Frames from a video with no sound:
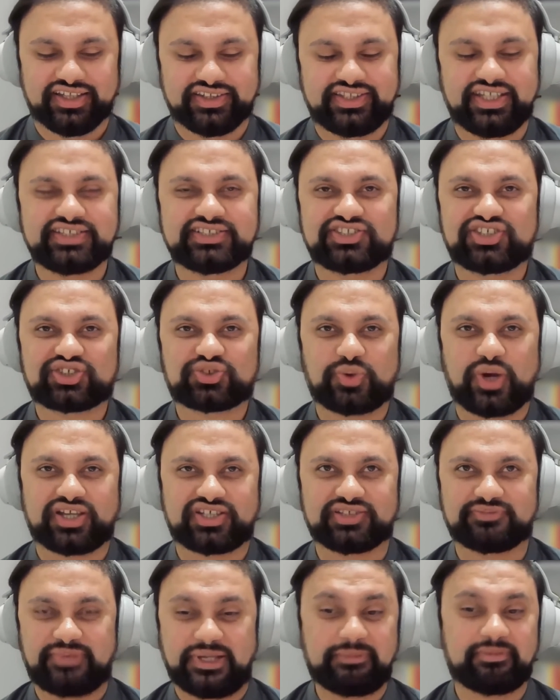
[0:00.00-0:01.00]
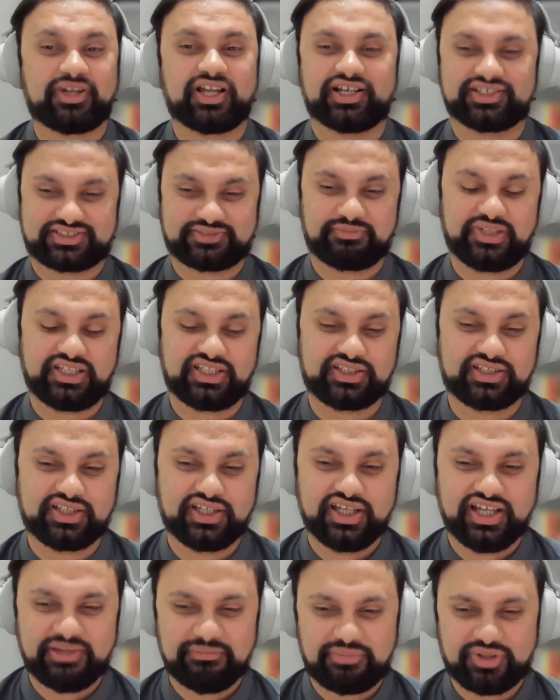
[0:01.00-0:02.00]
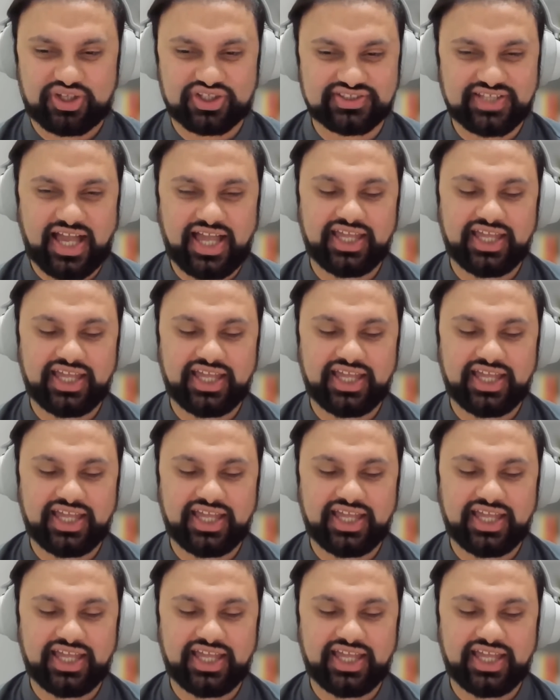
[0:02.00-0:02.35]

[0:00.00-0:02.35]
These are just questions people ask me because